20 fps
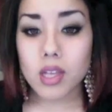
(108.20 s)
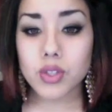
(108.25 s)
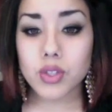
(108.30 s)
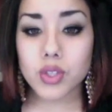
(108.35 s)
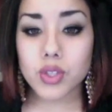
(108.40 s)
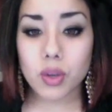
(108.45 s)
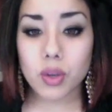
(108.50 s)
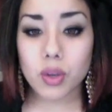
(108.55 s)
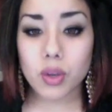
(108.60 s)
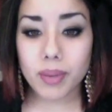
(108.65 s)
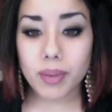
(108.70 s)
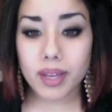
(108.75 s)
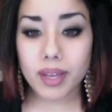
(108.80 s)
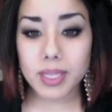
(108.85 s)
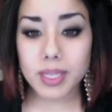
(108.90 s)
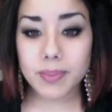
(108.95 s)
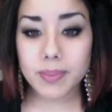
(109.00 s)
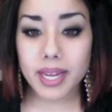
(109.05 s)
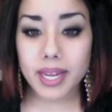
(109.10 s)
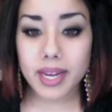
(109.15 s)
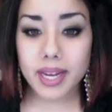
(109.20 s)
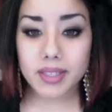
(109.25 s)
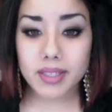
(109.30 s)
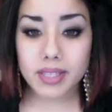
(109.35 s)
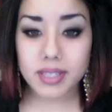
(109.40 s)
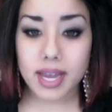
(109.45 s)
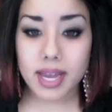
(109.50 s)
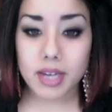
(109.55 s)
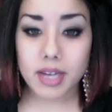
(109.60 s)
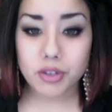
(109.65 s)
So because my hair is
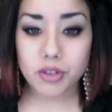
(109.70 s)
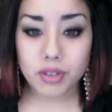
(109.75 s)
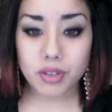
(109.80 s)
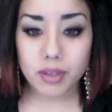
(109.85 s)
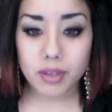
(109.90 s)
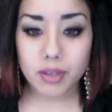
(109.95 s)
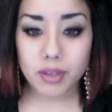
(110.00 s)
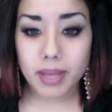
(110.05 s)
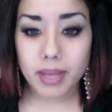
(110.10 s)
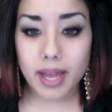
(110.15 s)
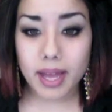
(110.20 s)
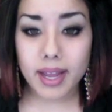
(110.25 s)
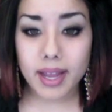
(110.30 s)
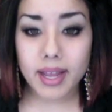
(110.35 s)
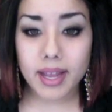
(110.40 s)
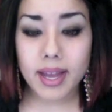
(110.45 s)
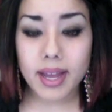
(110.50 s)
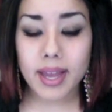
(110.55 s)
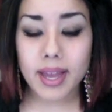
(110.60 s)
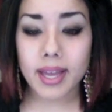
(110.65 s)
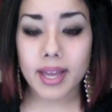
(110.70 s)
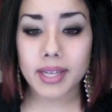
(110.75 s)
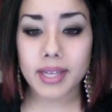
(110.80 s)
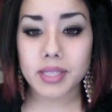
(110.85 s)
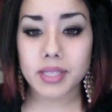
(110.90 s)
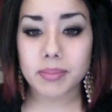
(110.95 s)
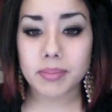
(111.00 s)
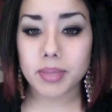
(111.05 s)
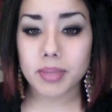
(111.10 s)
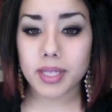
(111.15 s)
naturally black, I had to
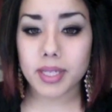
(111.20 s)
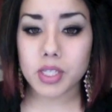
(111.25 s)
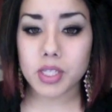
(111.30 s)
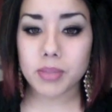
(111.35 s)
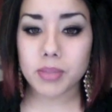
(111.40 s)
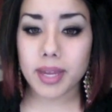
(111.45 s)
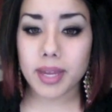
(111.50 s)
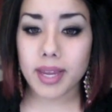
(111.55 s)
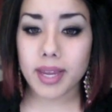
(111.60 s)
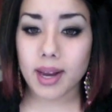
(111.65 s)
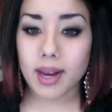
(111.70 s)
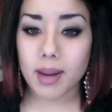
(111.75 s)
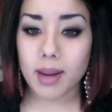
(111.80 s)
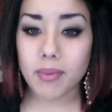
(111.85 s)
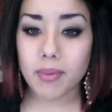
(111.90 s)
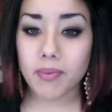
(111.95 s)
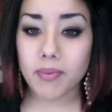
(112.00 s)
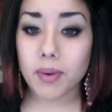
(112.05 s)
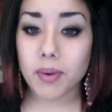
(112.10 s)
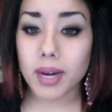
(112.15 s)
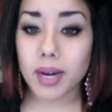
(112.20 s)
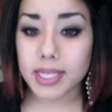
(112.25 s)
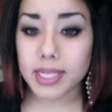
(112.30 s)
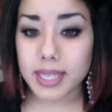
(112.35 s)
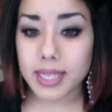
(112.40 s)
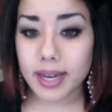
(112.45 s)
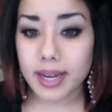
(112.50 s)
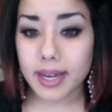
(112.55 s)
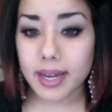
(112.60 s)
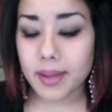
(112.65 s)
bleach my hair before I
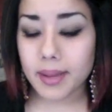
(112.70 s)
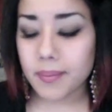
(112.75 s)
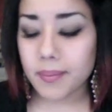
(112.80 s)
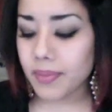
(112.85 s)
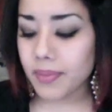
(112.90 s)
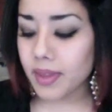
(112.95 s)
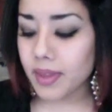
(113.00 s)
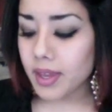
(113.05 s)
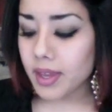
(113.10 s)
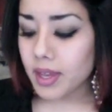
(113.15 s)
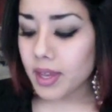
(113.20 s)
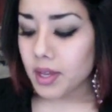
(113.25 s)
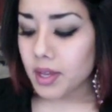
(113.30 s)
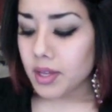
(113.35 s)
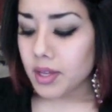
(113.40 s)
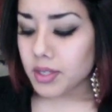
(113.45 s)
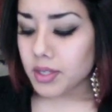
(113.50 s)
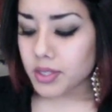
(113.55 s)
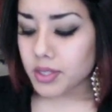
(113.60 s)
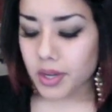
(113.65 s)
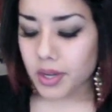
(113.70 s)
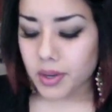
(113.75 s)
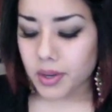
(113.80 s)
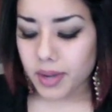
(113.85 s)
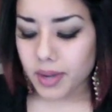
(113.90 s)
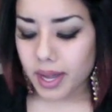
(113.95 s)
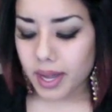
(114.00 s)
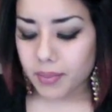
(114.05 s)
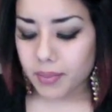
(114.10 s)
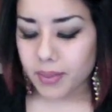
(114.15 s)
dyed it. So
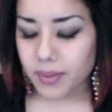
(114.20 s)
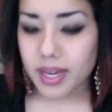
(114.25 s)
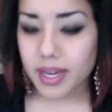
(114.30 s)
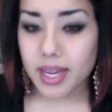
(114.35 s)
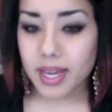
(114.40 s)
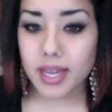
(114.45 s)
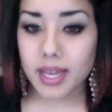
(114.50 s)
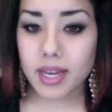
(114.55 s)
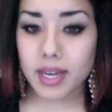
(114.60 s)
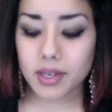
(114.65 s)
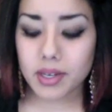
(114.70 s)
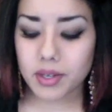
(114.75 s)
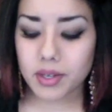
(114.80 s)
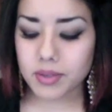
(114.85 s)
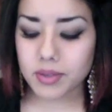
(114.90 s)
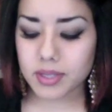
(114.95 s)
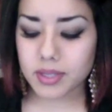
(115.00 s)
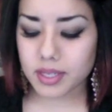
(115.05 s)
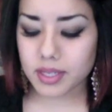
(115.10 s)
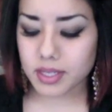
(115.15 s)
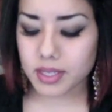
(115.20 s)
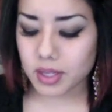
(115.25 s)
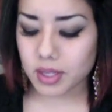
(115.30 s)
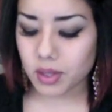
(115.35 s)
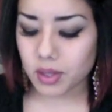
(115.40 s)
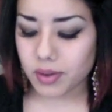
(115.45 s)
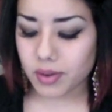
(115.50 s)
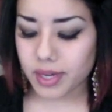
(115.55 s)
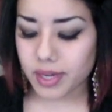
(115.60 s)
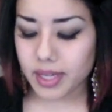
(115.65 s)
I went ahead and used this
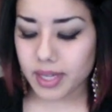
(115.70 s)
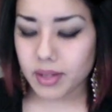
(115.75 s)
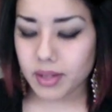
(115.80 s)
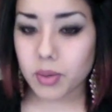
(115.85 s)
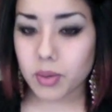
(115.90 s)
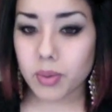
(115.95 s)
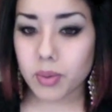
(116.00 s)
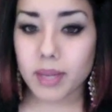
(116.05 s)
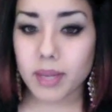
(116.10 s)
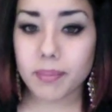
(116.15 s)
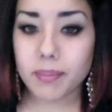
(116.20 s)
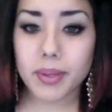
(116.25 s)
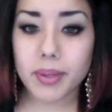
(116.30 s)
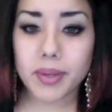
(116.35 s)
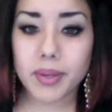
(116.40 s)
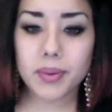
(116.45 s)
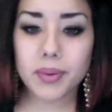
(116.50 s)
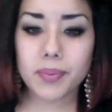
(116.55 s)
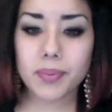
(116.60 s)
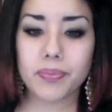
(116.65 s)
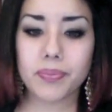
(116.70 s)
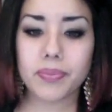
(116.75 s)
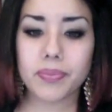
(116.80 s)
Loreal Quick Blue.